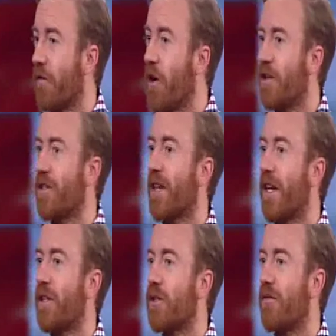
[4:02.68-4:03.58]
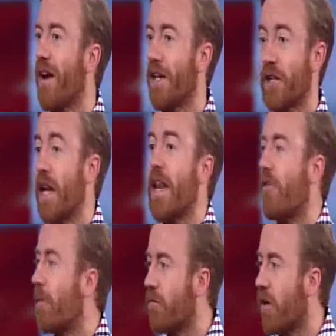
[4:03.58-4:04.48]
For her to suddenly just vanish and
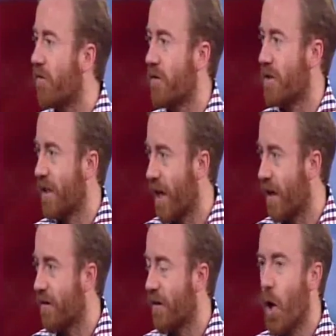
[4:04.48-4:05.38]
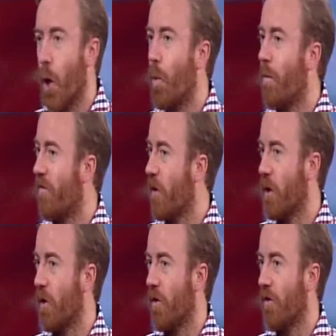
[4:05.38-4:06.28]
never be referenced again would be
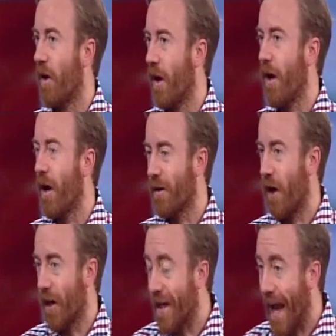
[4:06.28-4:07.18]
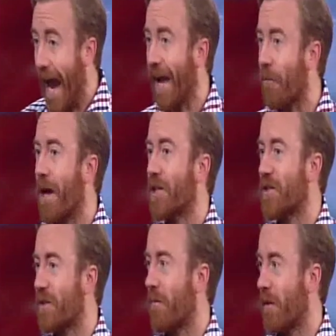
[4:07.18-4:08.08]
very odd. I, I, I can
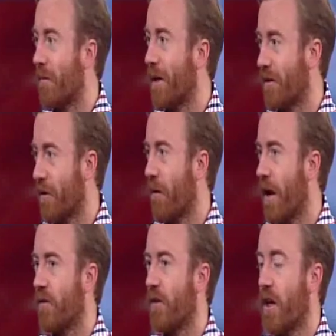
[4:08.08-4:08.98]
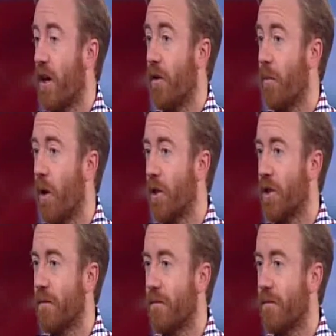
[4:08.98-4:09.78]
imagine something being done around her departure.